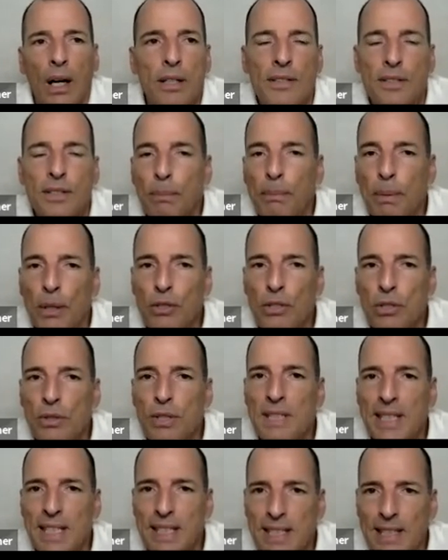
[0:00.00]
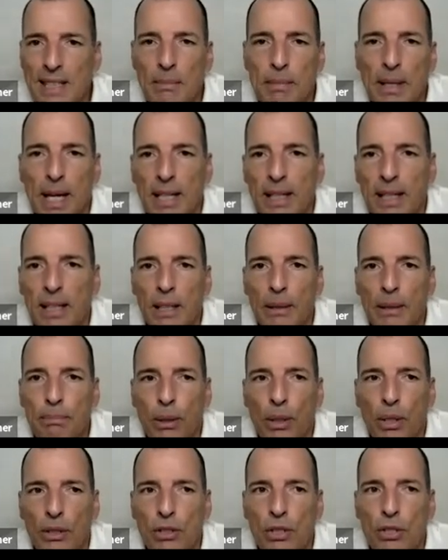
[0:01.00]
Suppose you systematically
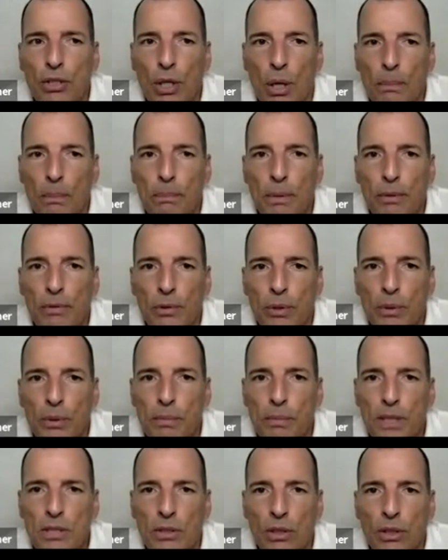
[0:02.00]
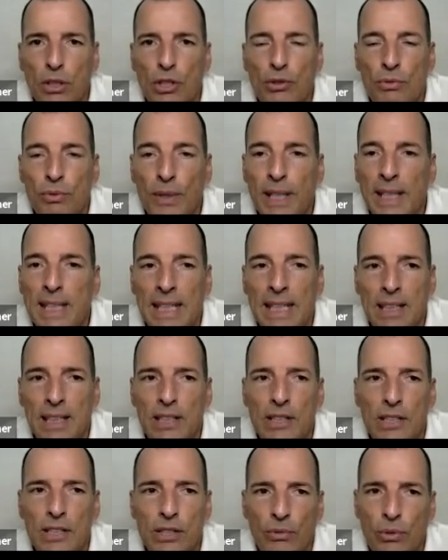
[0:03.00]
bought top performing stocks
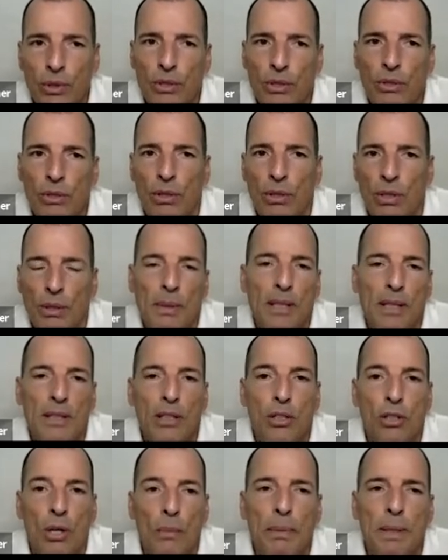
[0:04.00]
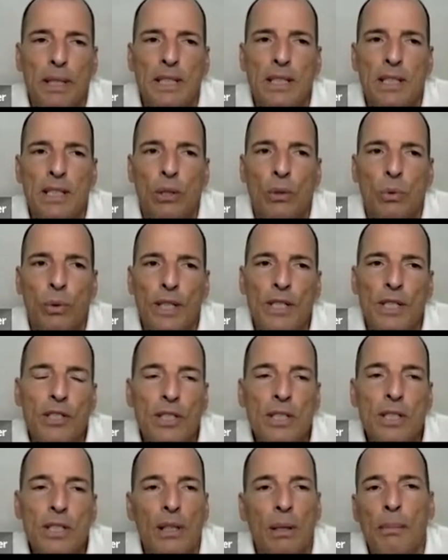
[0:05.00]
regardless of what you thought about the companies in
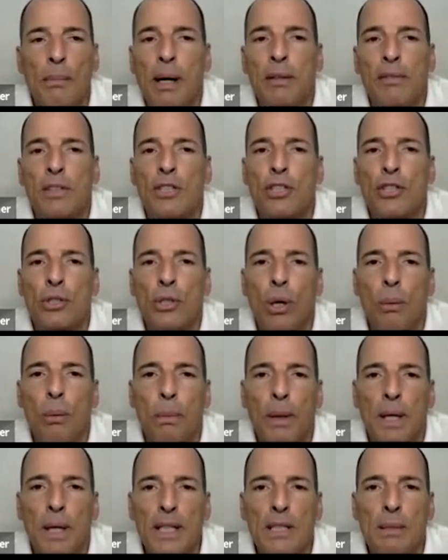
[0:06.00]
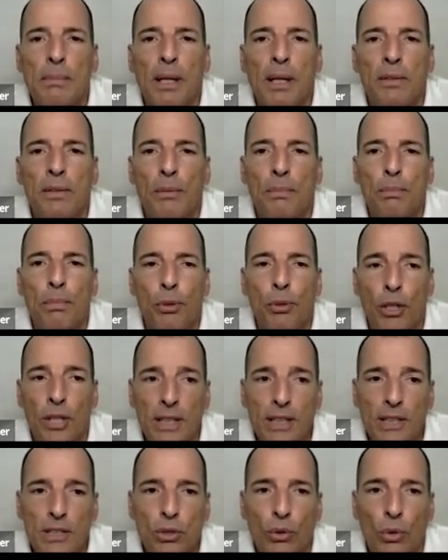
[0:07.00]
question, about their stock price, about their
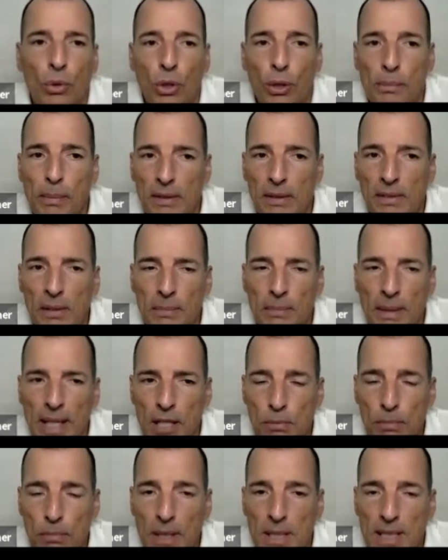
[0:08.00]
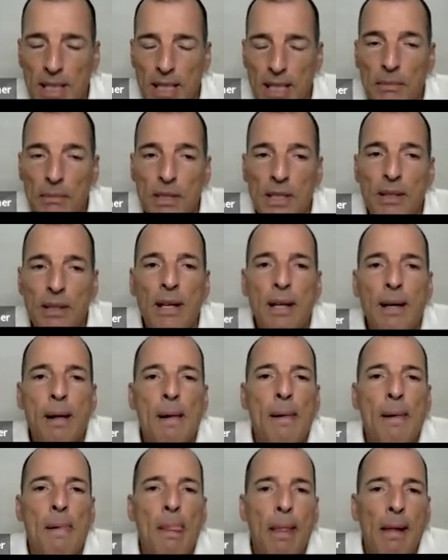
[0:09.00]
products, or about their management teams.
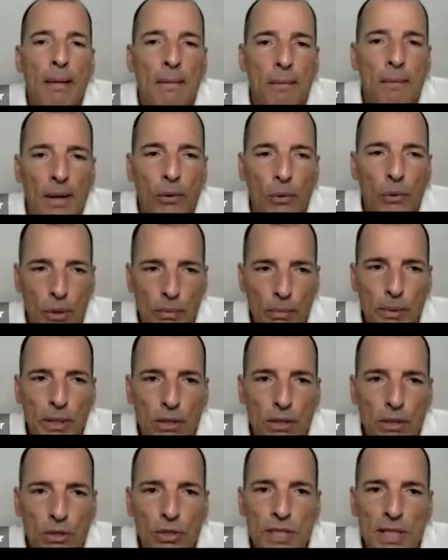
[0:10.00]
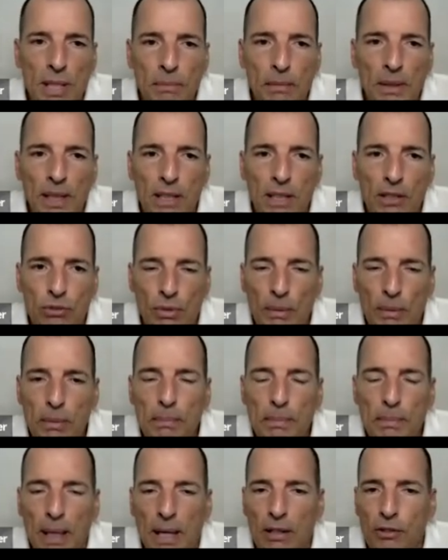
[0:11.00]
You'll be onto something
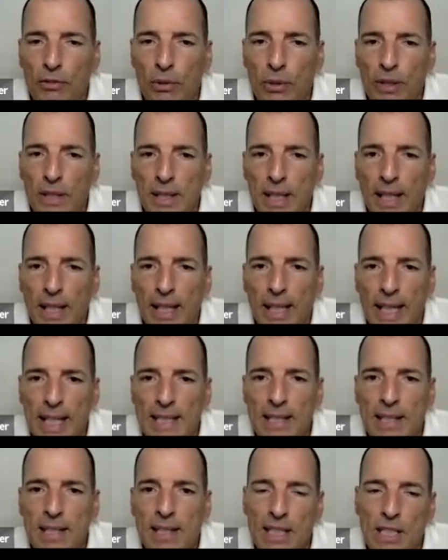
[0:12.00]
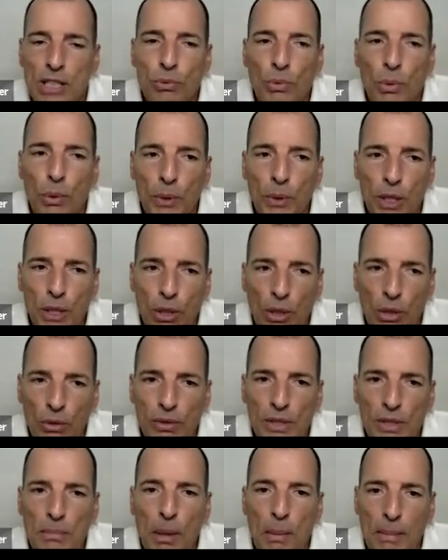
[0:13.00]
extremely powerful in that case, and this is what we
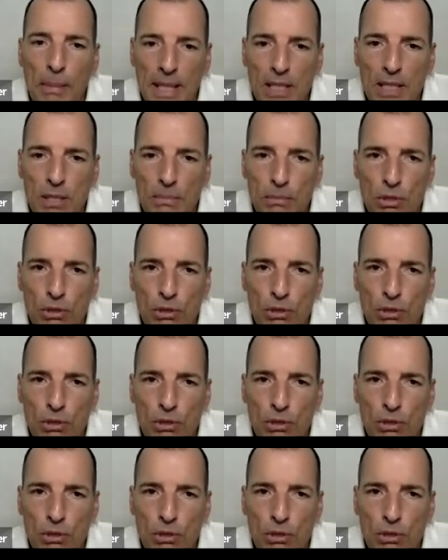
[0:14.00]
call the momentum